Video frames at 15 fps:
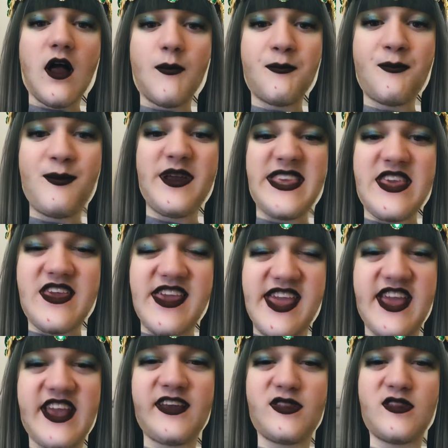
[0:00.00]
But you can't
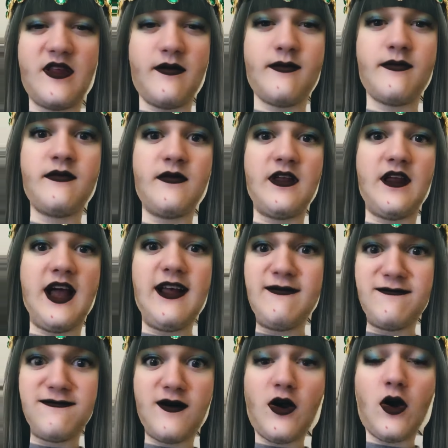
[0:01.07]
because I'm, I'm
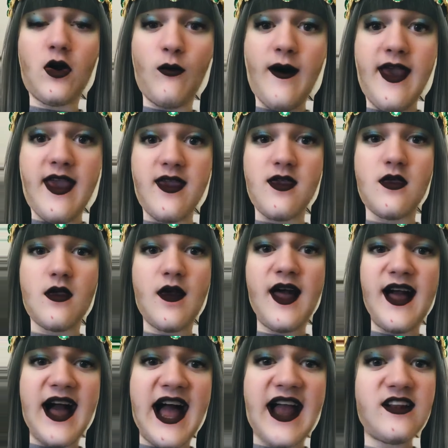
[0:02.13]
far away.
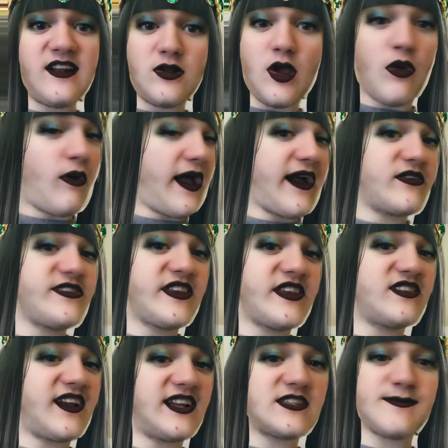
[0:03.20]
I don't know how you can
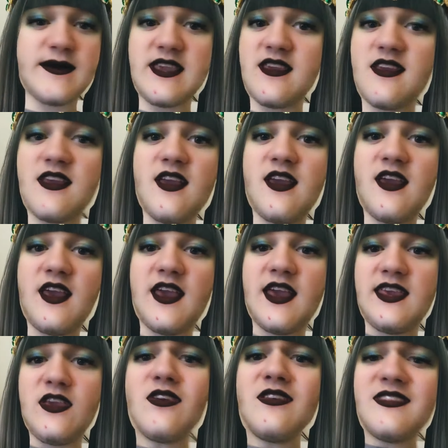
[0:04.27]
touch me. You
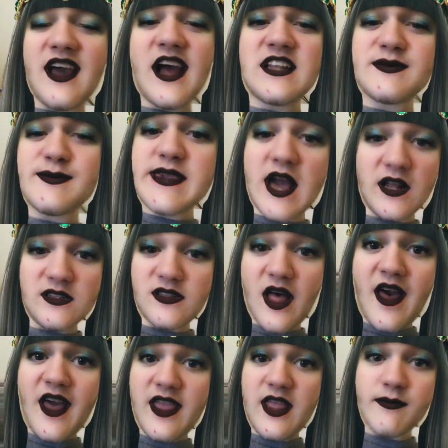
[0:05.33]
can touch me
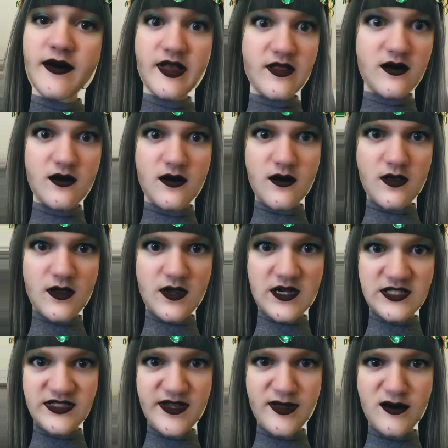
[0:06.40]
online, but
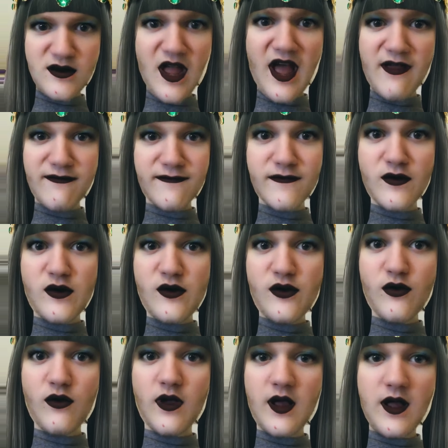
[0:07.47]
just not
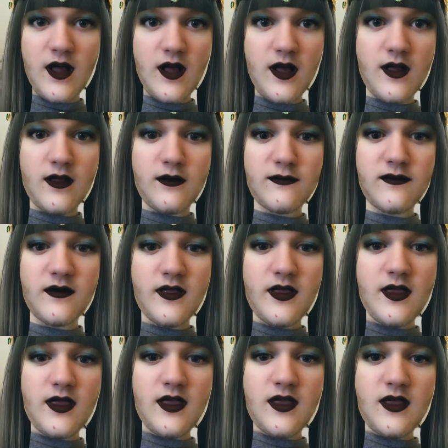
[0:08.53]
through of
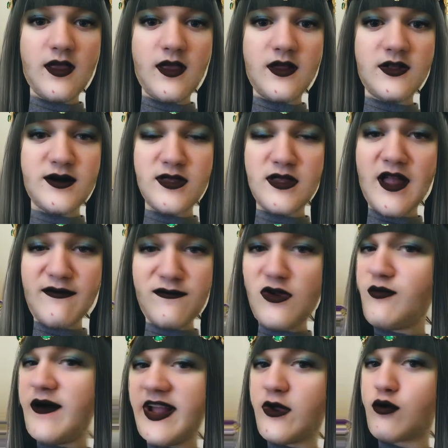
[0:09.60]
just not through my
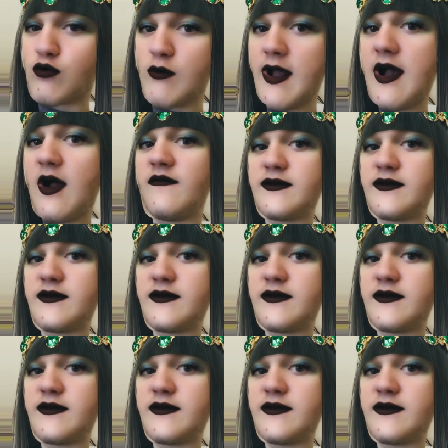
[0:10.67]
crown, that's